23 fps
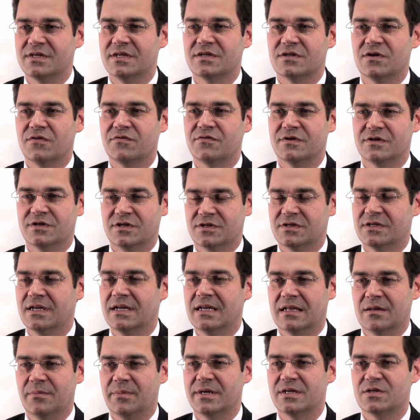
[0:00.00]
It's often just a
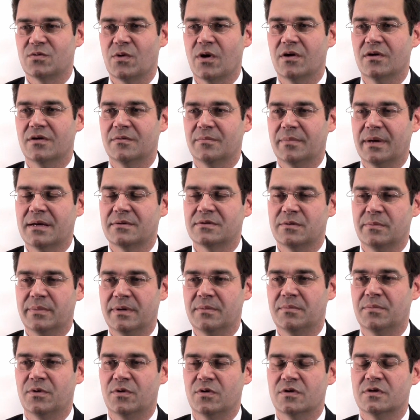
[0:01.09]
little bit swollen, perhaps a
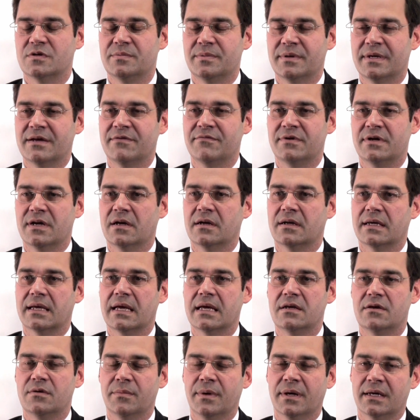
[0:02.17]
bit bruised, but every now and
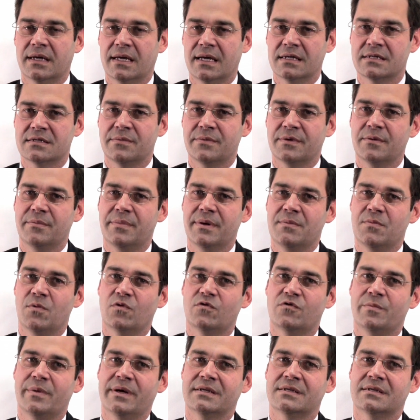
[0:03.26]
again you might get something a bit more
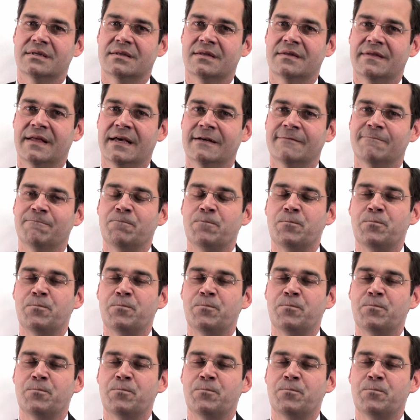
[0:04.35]
dramatic than that.